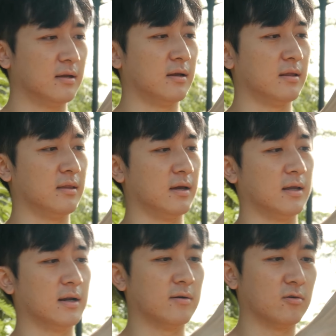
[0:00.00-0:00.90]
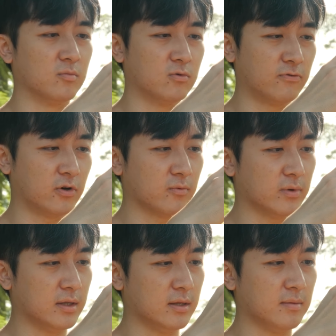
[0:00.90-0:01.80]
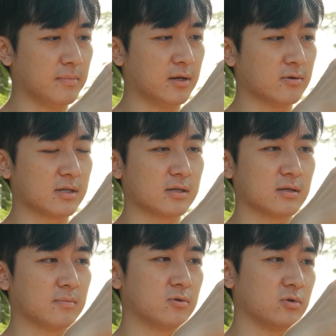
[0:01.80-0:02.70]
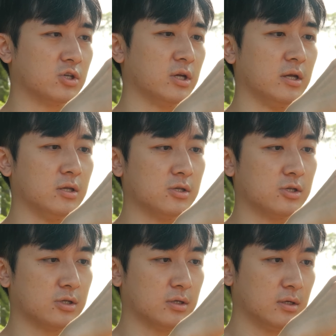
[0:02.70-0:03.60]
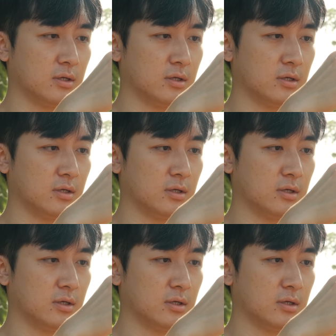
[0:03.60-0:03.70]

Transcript: And then I'll move on within the menu system to change